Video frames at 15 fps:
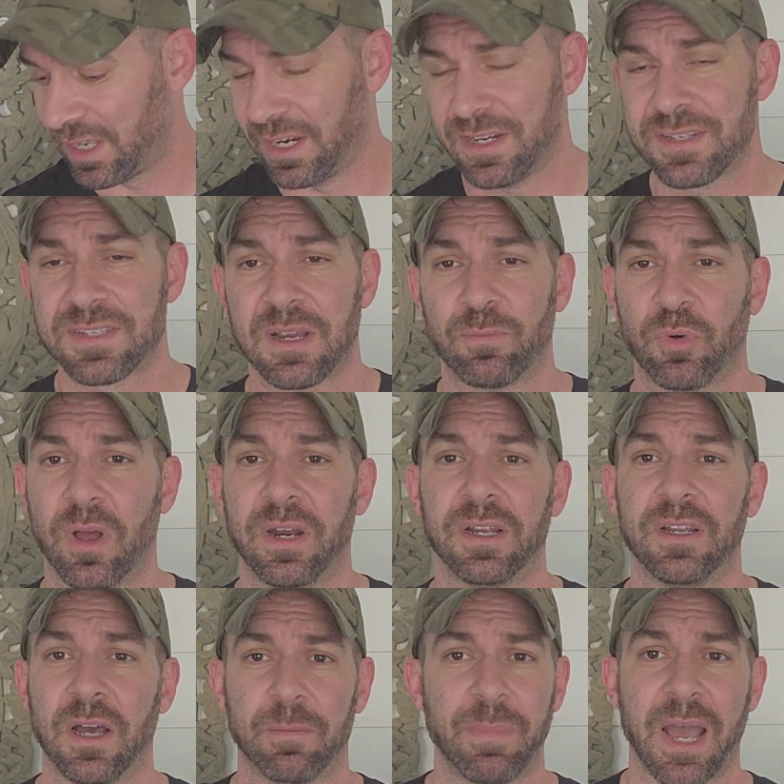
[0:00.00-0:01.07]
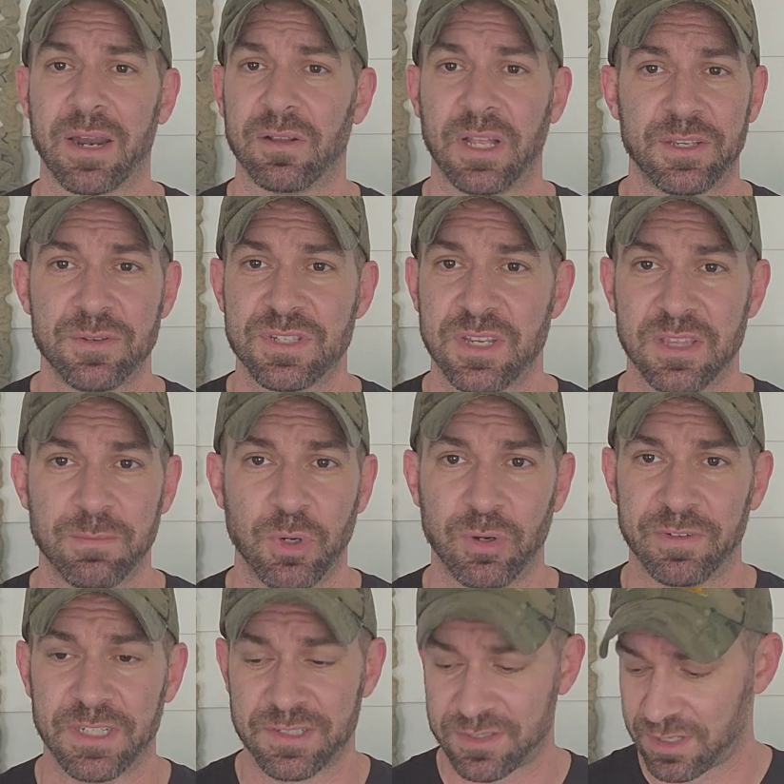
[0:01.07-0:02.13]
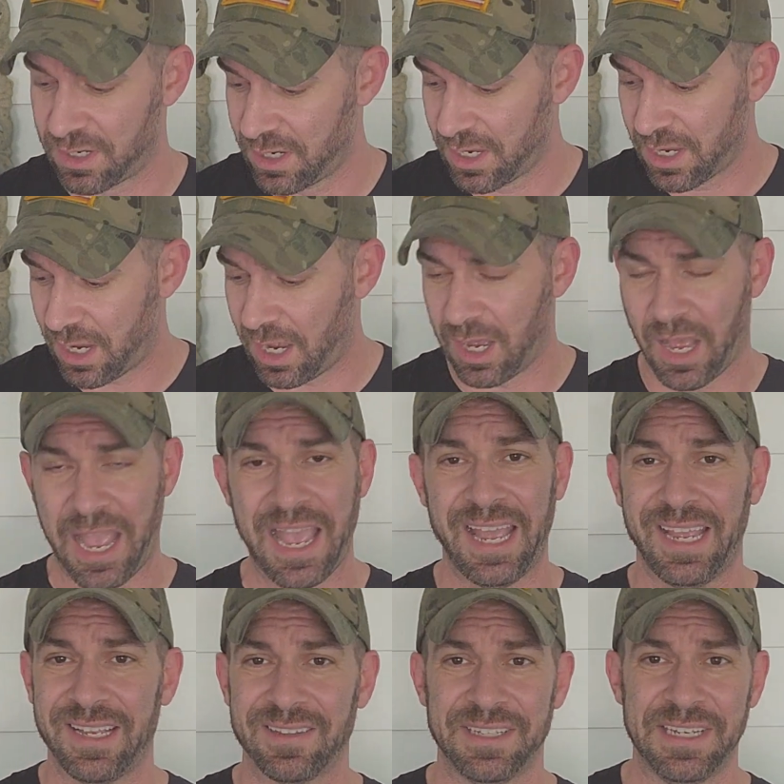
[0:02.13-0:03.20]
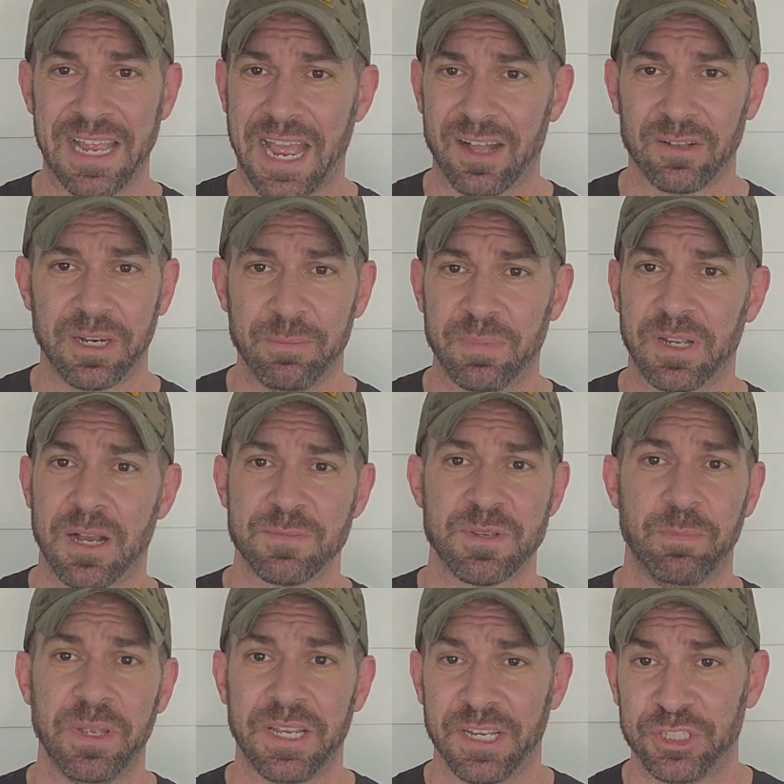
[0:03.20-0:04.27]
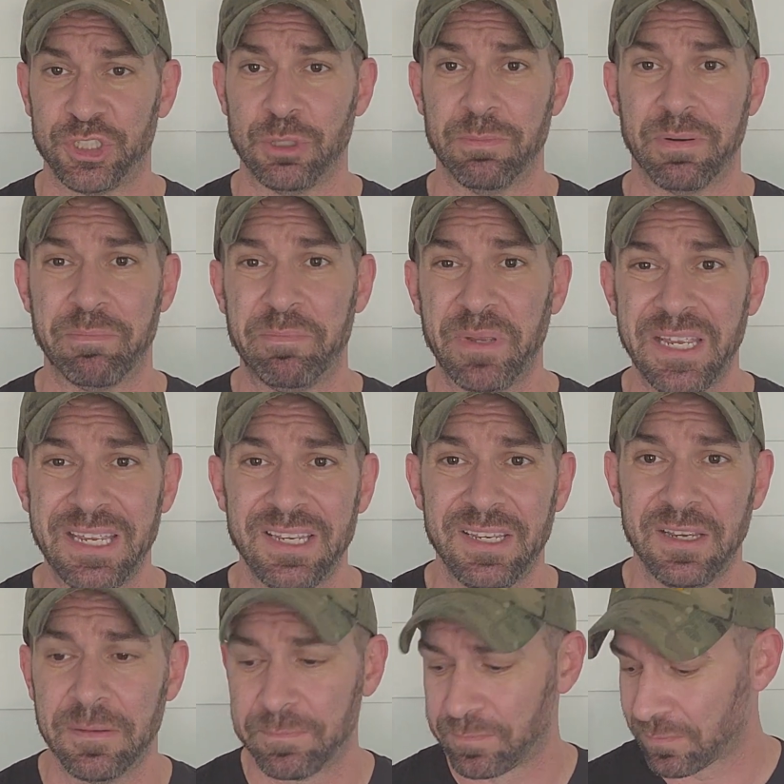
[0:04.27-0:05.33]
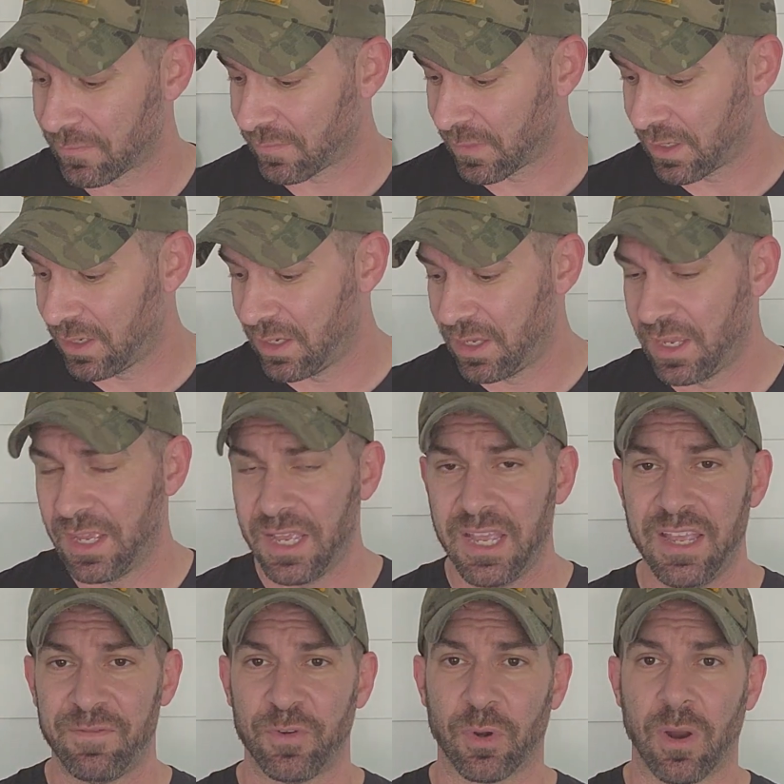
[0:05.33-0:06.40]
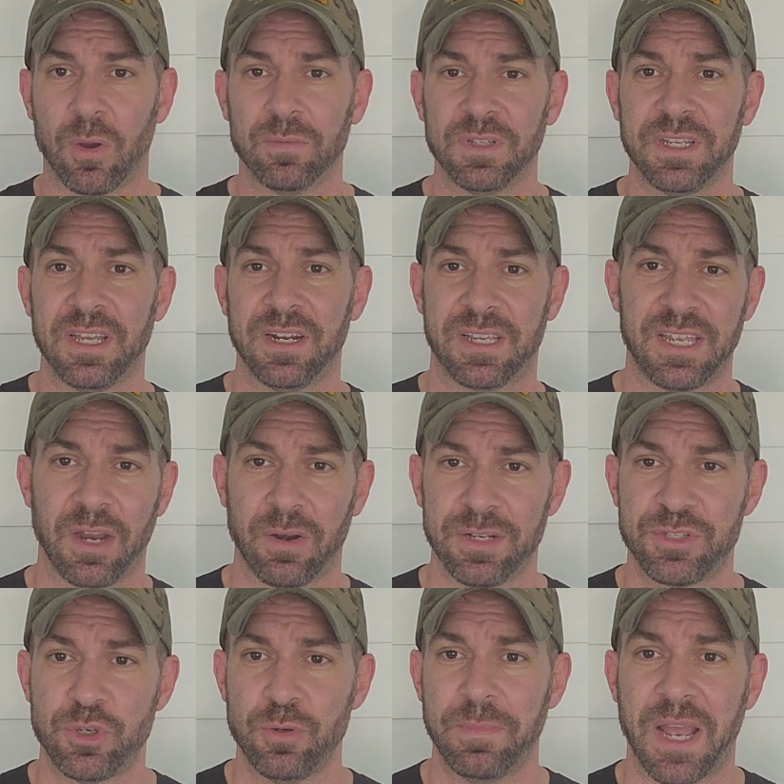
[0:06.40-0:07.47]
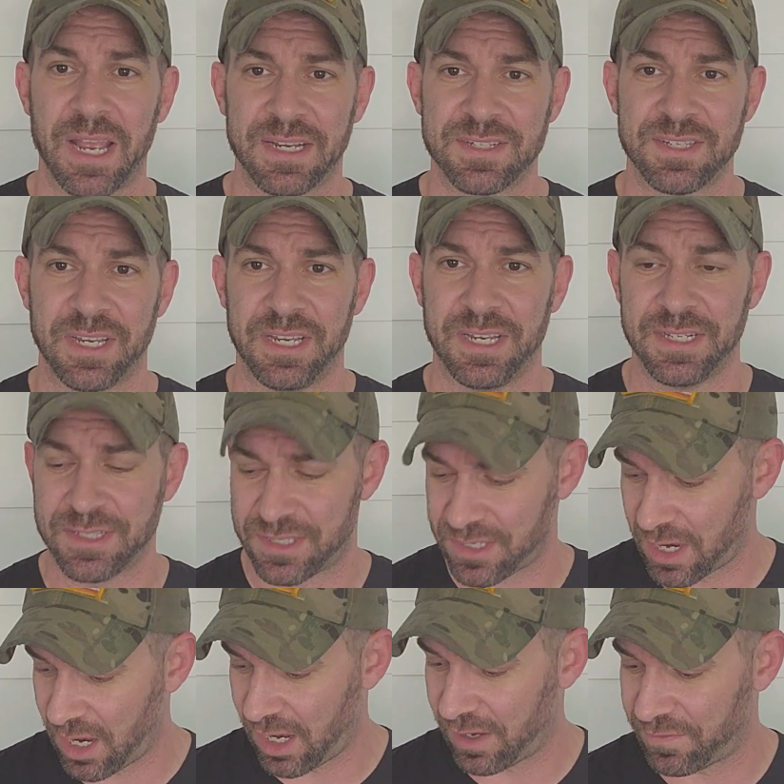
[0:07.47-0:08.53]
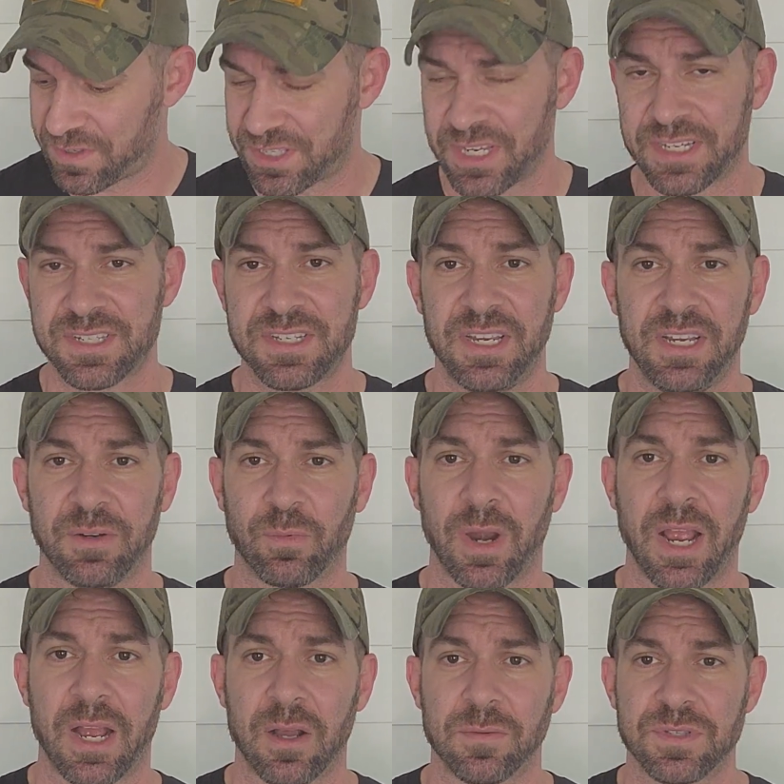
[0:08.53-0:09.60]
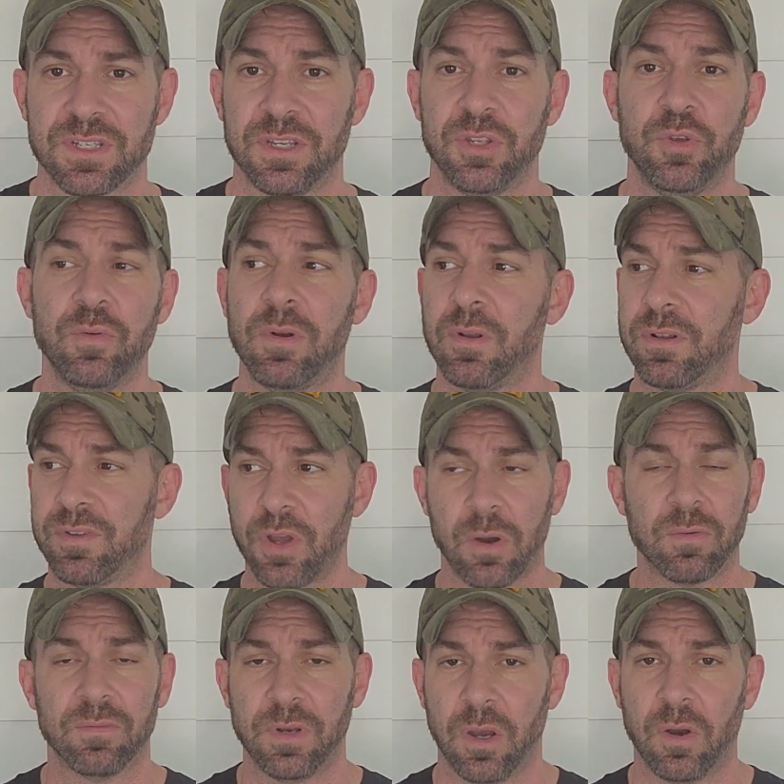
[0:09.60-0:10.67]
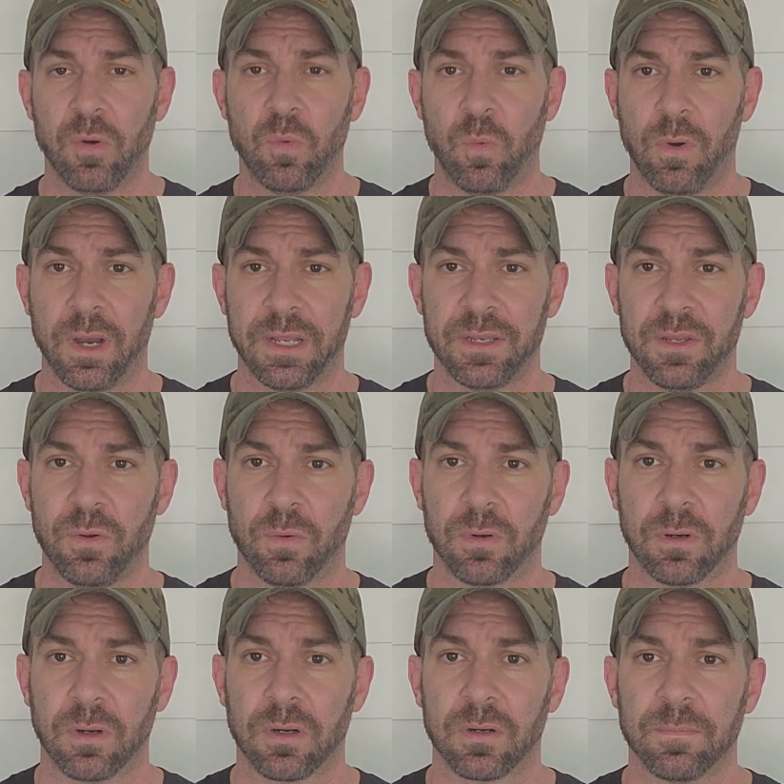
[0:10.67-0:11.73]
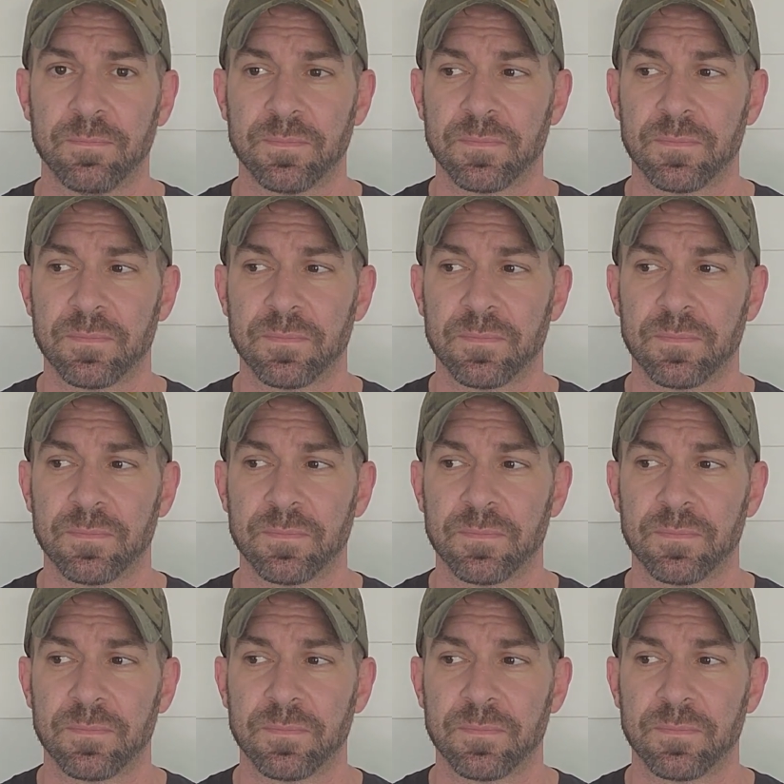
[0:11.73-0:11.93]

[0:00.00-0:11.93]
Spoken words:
into some run and gun battle like you see in the movies. A, legality becomes a big issue, but B, if you're only going to carry 2 magazines of 16 rounds, you don't know what your